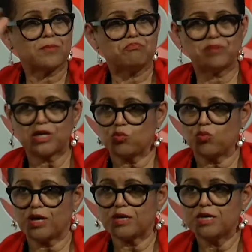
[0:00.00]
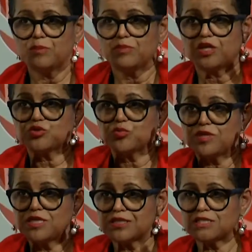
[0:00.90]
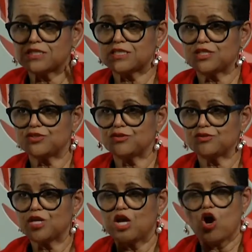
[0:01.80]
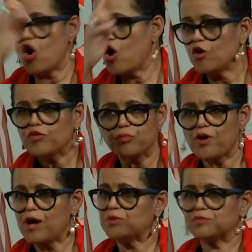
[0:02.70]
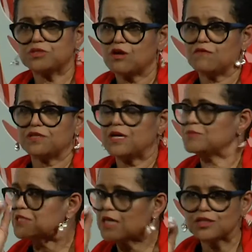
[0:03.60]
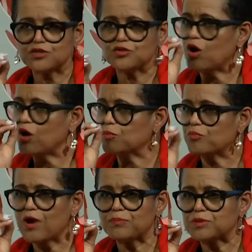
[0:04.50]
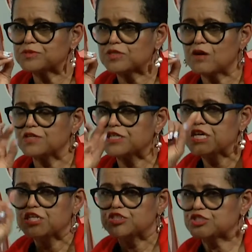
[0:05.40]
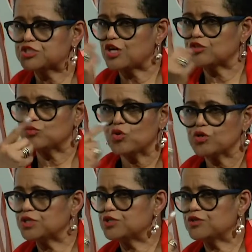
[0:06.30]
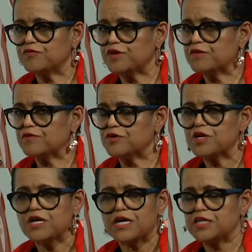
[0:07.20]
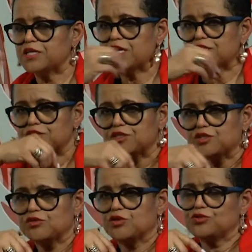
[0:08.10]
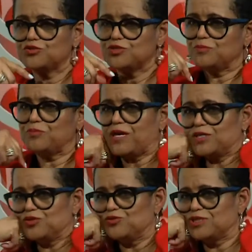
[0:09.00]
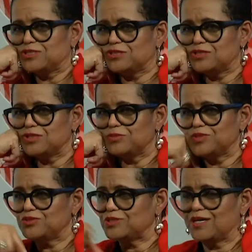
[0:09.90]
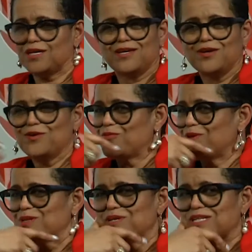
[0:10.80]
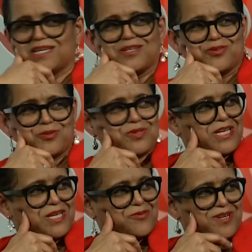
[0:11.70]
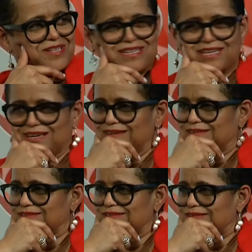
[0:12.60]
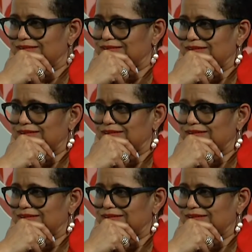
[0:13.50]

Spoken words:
a big way. Because when this is centered, all the problem solving, I'm telling you, all the problem solving just starts working in your favor. And the next thing you know, you sit back and you listen to them and you say, wait a minute, they don't know what they're getting ready to get, you know,